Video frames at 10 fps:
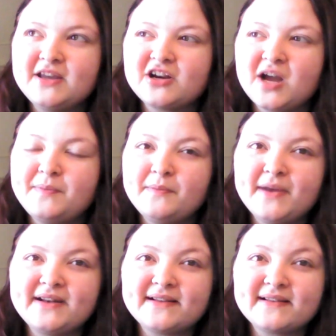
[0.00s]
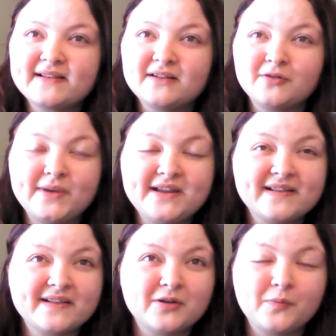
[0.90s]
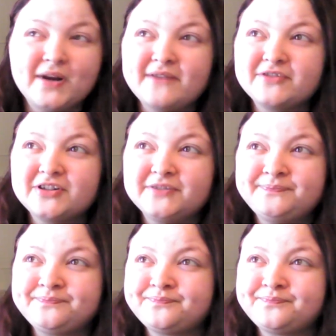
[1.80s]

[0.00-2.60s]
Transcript: in a couple months or weeks or whatever,